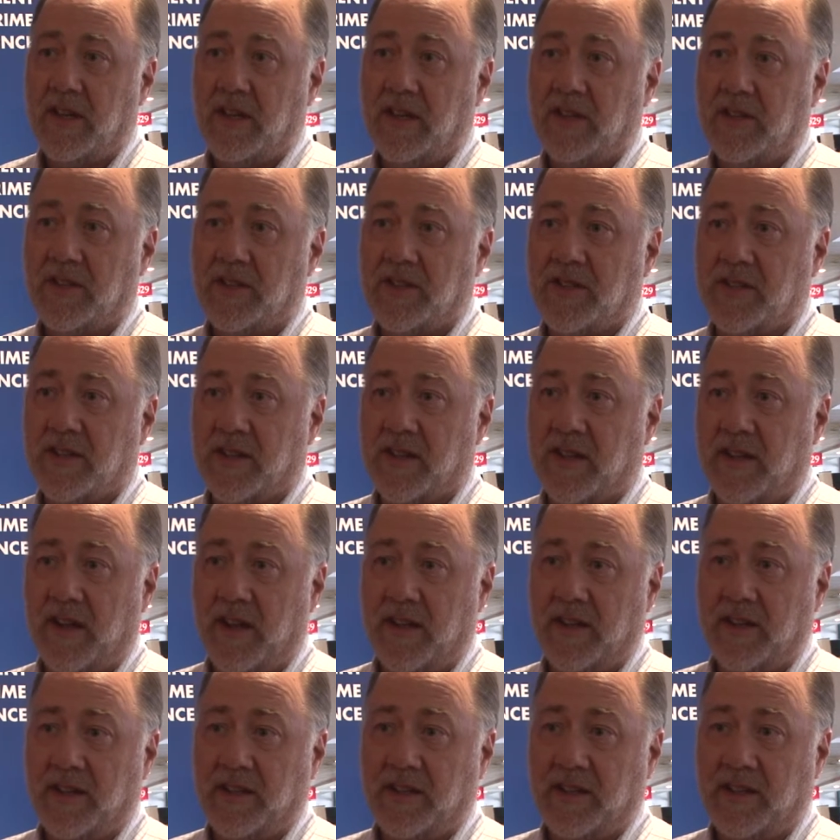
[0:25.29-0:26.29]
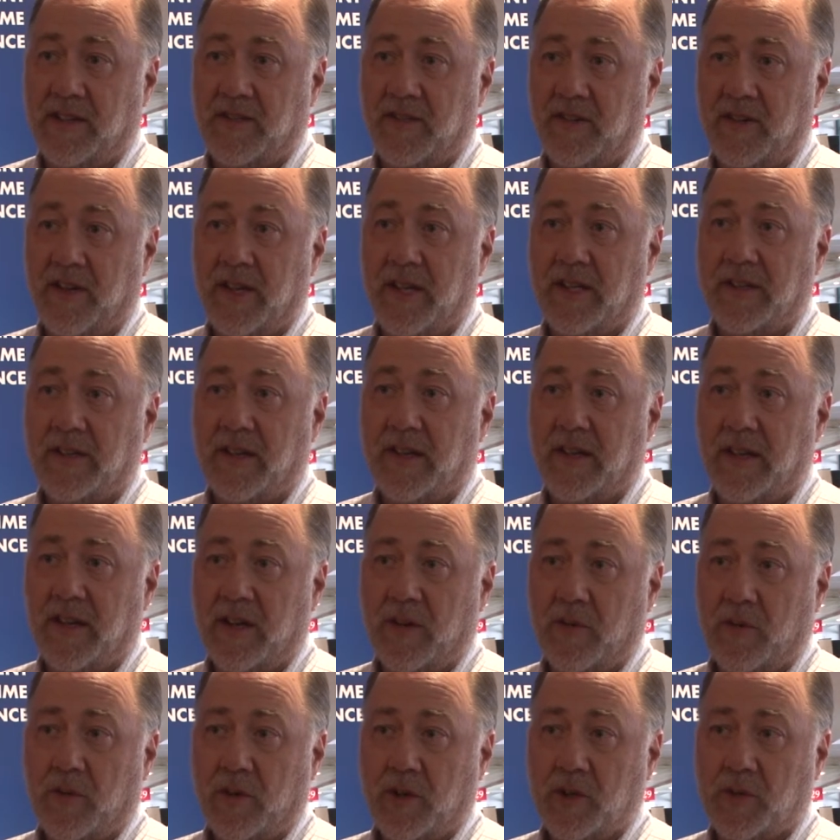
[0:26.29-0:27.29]
it's the connectivity and the
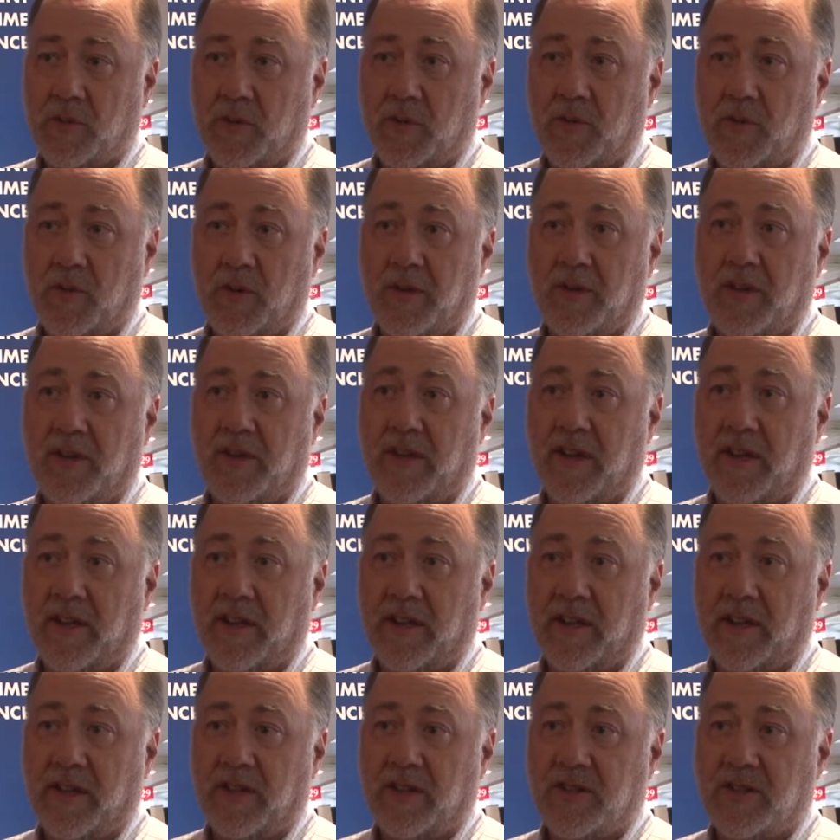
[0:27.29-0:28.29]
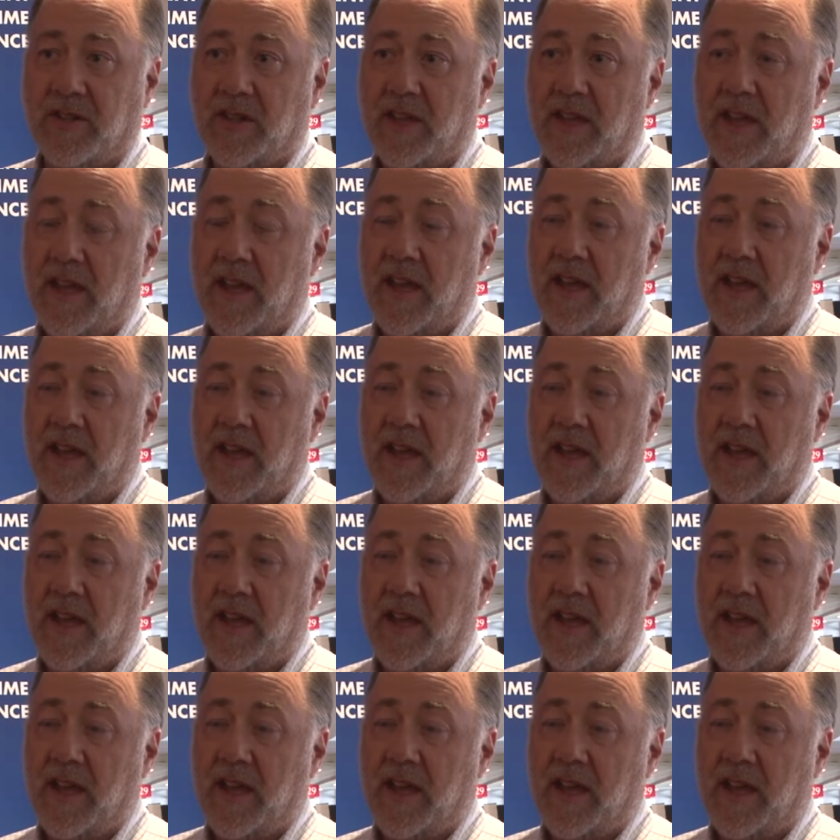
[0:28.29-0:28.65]
networks between the delegates,